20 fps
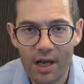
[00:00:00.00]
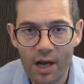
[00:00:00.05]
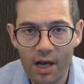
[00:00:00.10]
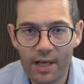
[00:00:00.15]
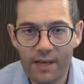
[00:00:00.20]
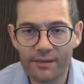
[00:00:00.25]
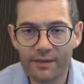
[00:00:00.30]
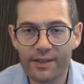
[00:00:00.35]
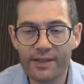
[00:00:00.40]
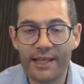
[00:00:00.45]

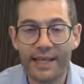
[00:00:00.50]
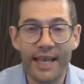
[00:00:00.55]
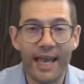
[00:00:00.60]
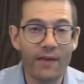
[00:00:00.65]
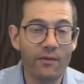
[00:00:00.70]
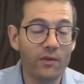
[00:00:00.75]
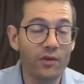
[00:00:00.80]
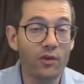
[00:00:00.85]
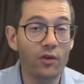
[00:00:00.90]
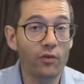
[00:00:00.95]
Either they
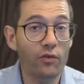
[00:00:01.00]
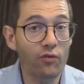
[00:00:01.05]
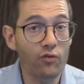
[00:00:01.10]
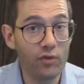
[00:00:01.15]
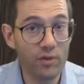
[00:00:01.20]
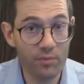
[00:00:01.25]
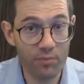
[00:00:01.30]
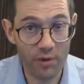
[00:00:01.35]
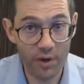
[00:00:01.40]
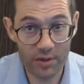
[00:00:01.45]
haven't gone through
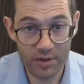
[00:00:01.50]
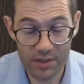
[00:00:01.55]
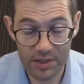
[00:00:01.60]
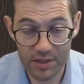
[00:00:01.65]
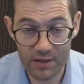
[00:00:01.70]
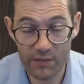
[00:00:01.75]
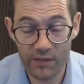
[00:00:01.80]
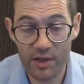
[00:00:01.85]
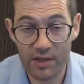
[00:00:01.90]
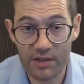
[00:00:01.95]
the
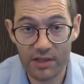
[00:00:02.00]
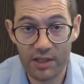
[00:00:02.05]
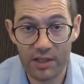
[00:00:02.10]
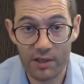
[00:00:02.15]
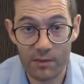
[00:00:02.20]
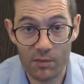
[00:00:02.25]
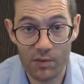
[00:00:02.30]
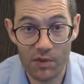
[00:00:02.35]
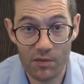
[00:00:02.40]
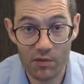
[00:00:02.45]
process of asking
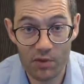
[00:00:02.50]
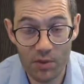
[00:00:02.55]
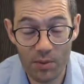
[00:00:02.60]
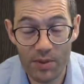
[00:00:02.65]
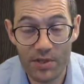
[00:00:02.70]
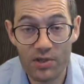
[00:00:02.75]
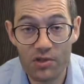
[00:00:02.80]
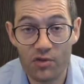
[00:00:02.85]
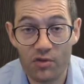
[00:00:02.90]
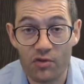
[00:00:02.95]
themselves
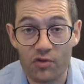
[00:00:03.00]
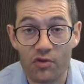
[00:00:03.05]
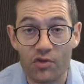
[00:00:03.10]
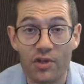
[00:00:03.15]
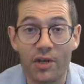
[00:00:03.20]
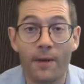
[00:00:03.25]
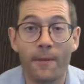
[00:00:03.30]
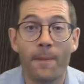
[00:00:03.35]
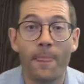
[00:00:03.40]
questions